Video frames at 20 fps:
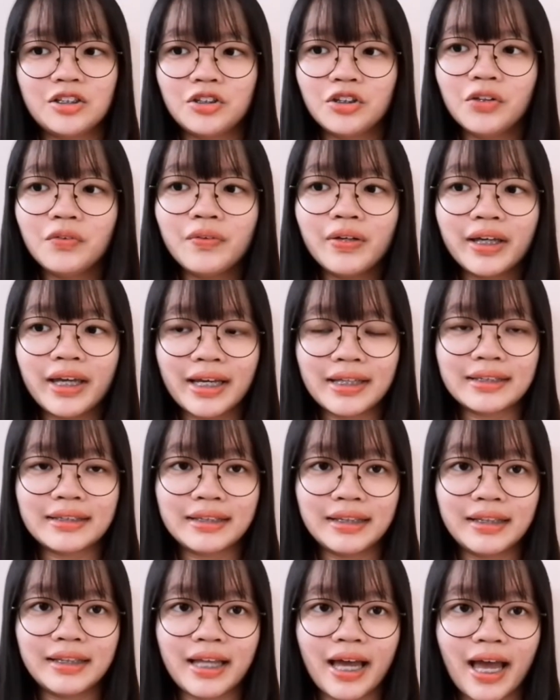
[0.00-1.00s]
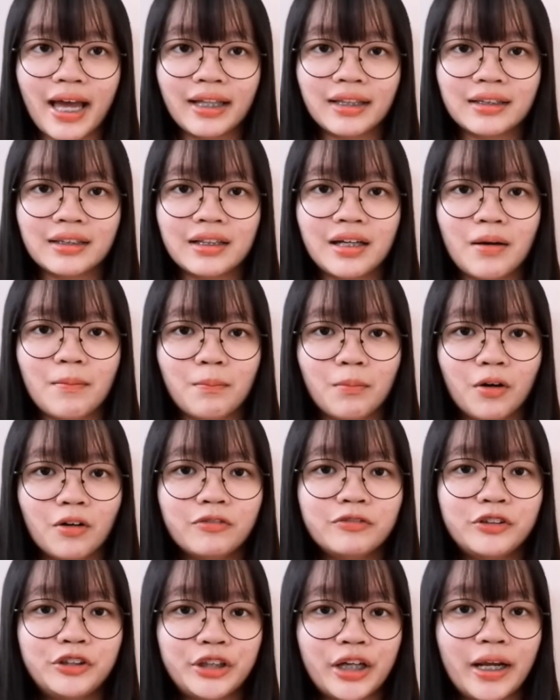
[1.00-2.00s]
So we can see that
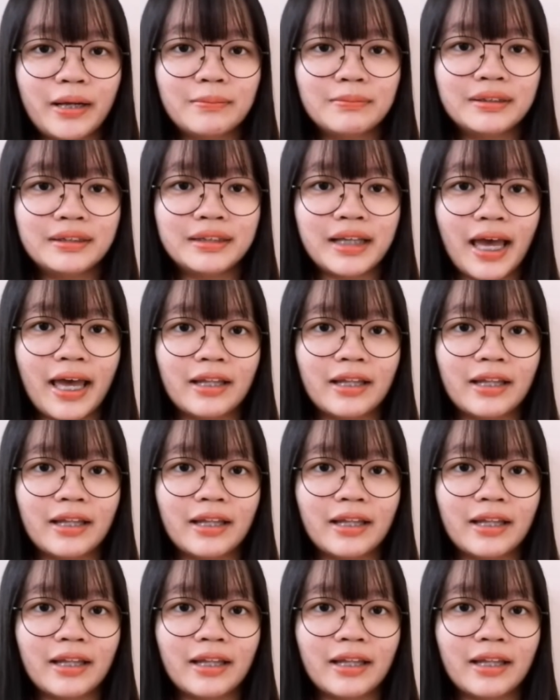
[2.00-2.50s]
both James